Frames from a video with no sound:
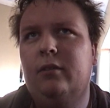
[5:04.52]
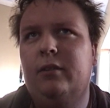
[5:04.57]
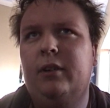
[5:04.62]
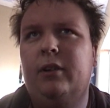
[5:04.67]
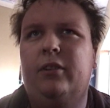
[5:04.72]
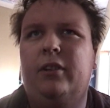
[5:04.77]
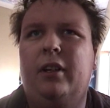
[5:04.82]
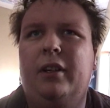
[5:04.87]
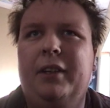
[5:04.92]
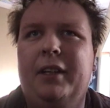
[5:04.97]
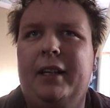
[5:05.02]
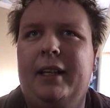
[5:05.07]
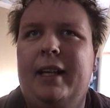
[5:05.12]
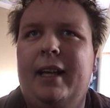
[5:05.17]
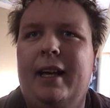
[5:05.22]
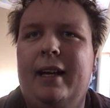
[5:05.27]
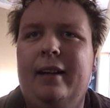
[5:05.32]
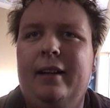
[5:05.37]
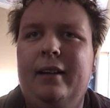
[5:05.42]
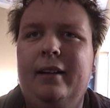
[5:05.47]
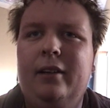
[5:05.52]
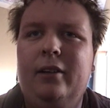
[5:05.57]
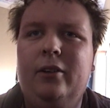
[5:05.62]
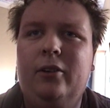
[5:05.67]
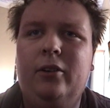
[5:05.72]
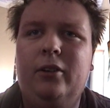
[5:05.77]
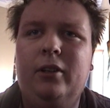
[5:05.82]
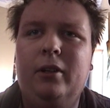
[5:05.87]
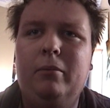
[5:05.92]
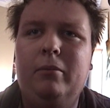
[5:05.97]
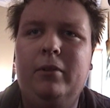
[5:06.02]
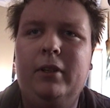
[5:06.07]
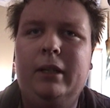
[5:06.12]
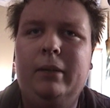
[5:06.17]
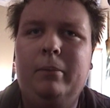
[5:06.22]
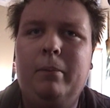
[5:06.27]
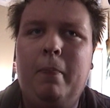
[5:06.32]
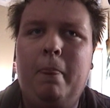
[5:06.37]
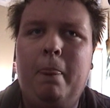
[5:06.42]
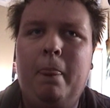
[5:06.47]
it was called The Candidate or
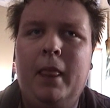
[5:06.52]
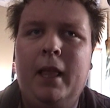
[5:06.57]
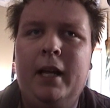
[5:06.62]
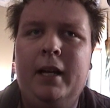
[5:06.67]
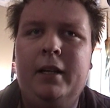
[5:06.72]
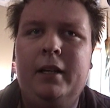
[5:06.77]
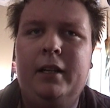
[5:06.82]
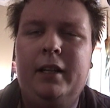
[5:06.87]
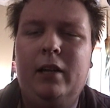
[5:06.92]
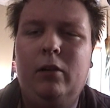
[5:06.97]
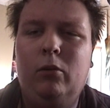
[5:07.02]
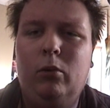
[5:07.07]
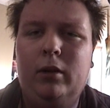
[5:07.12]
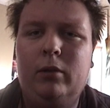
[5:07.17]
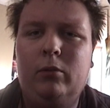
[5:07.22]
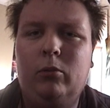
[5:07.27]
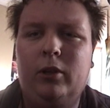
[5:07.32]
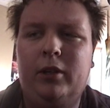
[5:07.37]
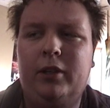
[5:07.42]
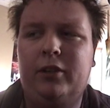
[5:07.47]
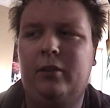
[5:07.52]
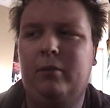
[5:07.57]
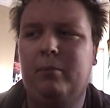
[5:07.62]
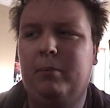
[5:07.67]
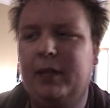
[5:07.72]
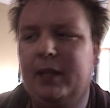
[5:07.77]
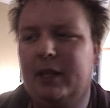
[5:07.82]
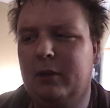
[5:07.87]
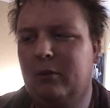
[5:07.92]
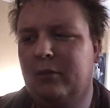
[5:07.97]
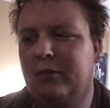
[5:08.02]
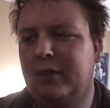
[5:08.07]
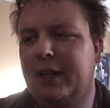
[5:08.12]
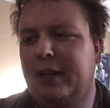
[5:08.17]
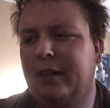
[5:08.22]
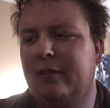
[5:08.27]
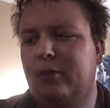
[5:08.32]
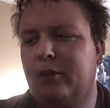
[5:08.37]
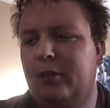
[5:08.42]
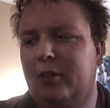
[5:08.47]
something? It's that one where he's competing with
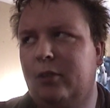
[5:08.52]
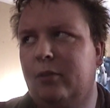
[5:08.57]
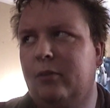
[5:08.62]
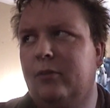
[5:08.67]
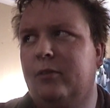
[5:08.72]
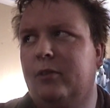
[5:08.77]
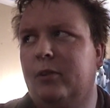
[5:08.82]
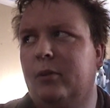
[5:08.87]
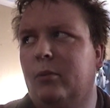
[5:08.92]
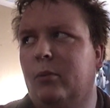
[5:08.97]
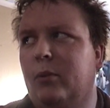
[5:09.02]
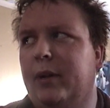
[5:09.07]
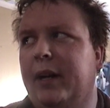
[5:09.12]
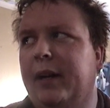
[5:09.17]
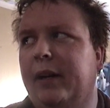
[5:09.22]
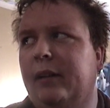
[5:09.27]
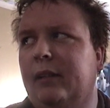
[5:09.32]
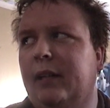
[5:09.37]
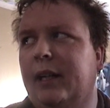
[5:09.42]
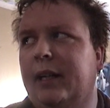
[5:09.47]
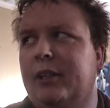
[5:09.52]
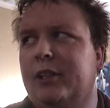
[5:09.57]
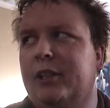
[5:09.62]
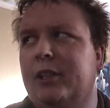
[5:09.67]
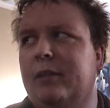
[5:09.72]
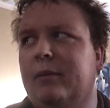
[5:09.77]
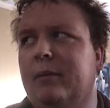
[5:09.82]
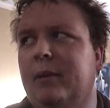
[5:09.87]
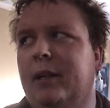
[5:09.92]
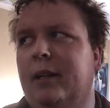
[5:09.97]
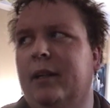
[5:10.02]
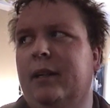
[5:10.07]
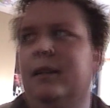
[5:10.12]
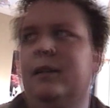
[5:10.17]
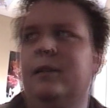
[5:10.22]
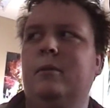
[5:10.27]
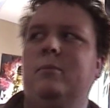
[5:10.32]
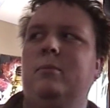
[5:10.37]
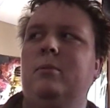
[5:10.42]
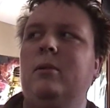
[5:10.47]
that other dude to win an election.
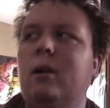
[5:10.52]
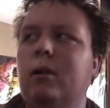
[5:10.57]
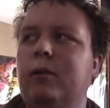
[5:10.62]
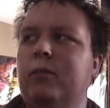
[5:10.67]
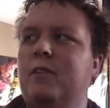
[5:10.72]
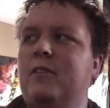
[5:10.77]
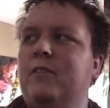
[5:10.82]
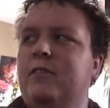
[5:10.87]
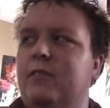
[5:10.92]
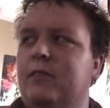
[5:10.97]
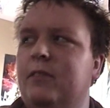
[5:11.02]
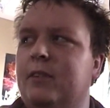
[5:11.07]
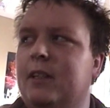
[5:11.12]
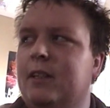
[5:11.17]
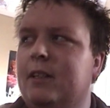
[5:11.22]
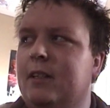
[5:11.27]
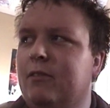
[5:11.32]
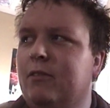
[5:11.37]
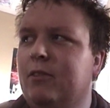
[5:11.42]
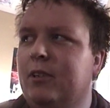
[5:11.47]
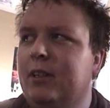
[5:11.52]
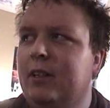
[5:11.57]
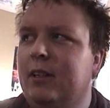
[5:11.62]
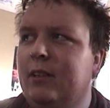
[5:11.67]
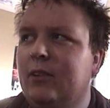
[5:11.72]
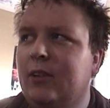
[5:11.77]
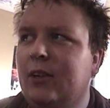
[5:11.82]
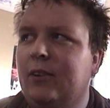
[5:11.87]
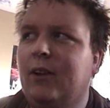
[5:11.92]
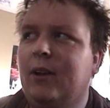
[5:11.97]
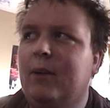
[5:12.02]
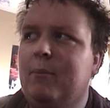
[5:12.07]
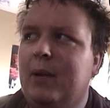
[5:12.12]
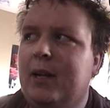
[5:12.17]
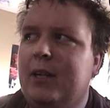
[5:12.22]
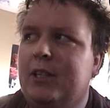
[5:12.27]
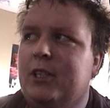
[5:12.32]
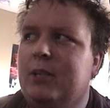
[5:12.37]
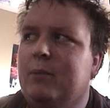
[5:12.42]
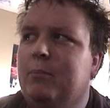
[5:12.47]
The difference is, as I
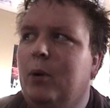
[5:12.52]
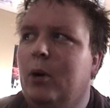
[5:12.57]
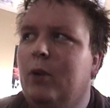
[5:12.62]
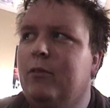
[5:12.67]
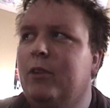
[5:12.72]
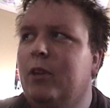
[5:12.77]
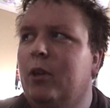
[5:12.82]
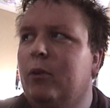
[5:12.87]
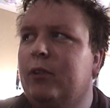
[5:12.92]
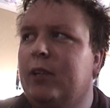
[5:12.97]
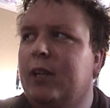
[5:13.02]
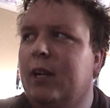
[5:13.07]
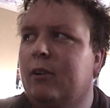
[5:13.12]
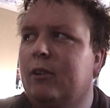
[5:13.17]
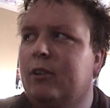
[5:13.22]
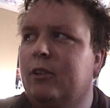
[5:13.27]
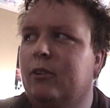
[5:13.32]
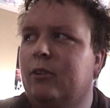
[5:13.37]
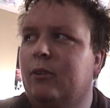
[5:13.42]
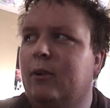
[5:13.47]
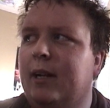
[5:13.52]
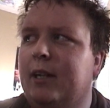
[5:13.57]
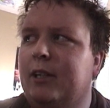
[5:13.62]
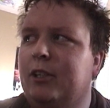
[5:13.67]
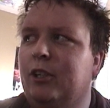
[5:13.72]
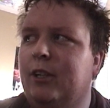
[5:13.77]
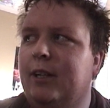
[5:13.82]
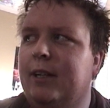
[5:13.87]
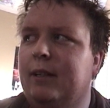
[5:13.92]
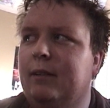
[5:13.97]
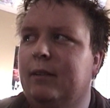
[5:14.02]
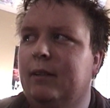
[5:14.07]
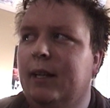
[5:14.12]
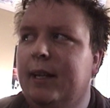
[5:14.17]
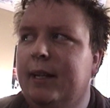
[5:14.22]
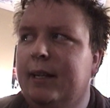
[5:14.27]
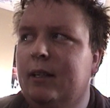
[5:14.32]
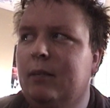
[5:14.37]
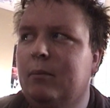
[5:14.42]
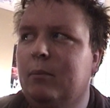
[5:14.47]
mentioned, both of those characters are actually
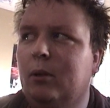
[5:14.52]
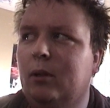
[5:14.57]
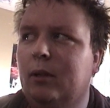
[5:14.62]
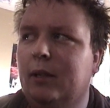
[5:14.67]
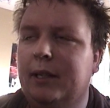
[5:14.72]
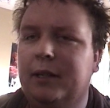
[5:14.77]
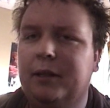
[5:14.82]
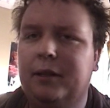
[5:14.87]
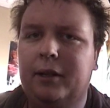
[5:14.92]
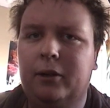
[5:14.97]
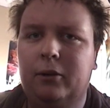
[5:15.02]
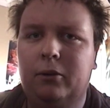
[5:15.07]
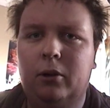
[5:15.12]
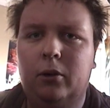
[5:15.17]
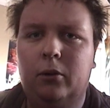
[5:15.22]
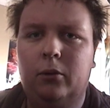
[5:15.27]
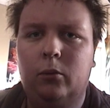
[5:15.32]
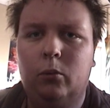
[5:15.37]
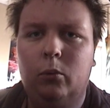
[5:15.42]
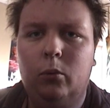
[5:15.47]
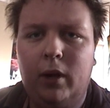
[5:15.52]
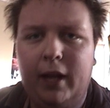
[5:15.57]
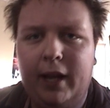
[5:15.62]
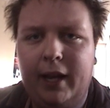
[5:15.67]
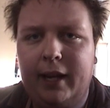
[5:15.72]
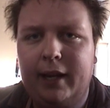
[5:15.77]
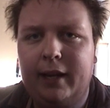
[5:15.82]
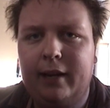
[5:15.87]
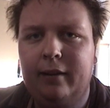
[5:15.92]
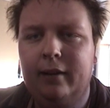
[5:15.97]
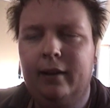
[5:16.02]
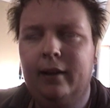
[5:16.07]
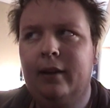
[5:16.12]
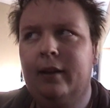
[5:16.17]
likable in their own way,